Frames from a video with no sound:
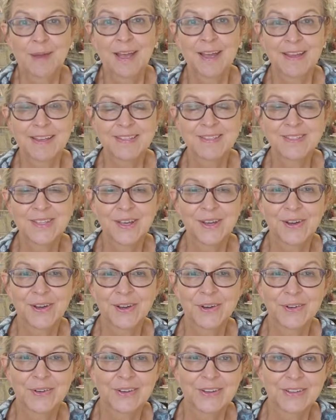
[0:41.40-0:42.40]

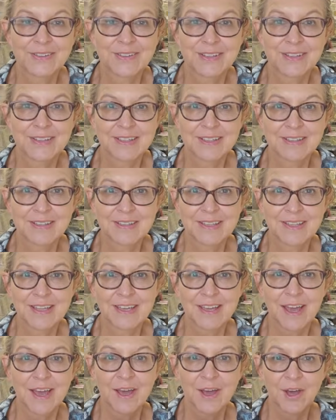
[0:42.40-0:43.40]
So
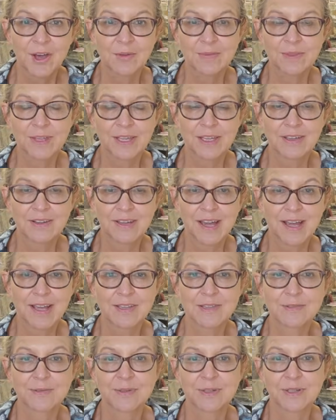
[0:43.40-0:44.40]
I hope that you guys
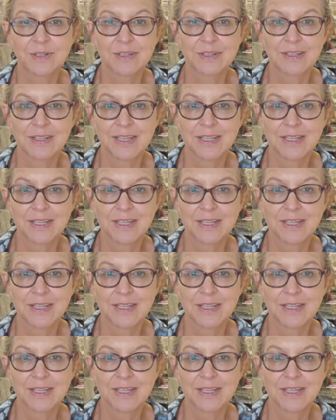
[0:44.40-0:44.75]
will